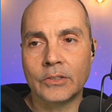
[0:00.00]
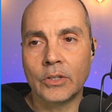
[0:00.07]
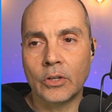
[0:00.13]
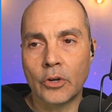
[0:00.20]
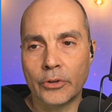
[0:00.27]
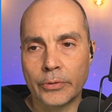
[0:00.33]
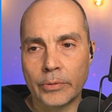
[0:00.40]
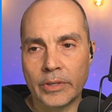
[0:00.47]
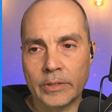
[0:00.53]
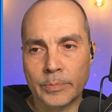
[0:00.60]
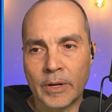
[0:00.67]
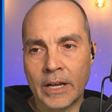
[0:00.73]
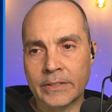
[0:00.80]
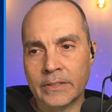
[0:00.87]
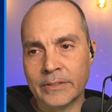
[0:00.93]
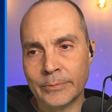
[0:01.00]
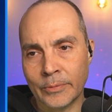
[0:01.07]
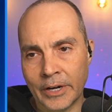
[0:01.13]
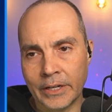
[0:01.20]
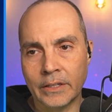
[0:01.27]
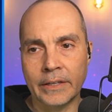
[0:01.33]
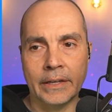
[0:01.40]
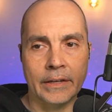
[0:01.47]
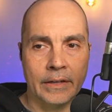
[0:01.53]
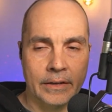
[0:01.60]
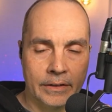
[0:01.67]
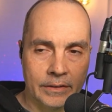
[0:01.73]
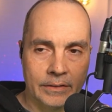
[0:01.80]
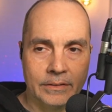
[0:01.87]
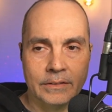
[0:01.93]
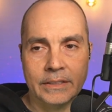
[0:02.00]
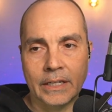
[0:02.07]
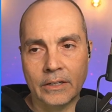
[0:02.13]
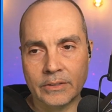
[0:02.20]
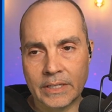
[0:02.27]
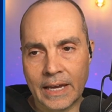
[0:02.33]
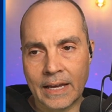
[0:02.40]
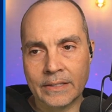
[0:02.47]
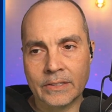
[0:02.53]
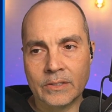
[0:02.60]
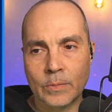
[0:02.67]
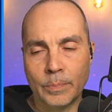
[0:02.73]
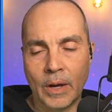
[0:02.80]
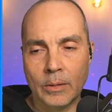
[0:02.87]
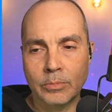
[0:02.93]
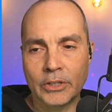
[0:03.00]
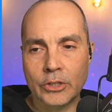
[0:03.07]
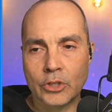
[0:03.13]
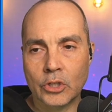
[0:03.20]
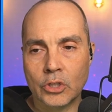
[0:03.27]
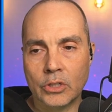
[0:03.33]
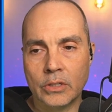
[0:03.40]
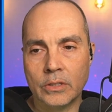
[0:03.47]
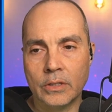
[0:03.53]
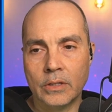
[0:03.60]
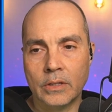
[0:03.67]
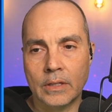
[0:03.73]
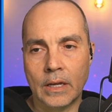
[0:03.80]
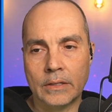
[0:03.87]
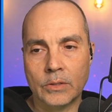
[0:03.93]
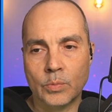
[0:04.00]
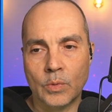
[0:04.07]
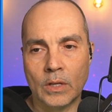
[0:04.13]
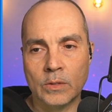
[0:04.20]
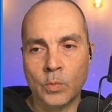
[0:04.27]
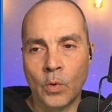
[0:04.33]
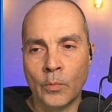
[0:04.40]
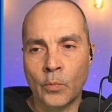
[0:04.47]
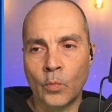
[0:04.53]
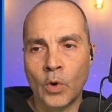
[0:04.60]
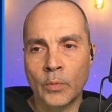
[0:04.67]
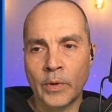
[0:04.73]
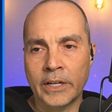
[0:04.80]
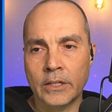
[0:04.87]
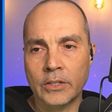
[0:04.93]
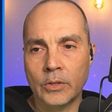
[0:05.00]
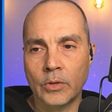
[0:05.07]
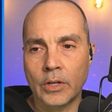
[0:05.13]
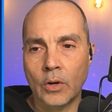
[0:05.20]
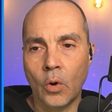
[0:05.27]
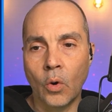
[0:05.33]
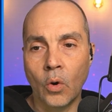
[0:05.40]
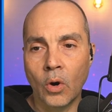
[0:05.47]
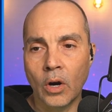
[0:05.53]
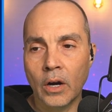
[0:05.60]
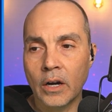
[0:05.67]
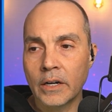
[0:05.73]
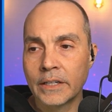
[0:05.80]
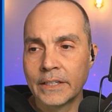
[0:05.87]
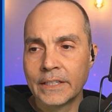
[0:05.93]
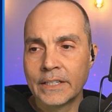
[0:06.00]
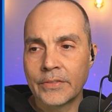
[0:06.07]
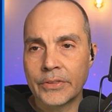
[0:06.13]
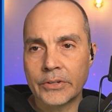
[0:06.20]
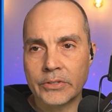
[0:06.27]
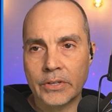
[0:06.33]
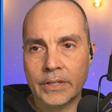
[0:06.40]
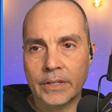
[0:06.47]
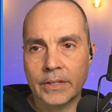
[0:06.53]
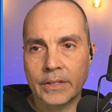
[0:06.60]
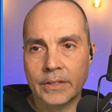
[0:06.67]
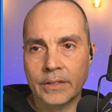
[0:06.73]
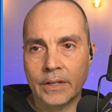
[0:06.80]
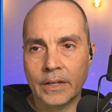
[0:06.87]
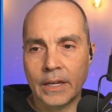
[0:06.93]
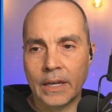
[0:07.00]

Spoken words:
go through this process. Right click, tasks, publish. That's one way to do it. Or there's a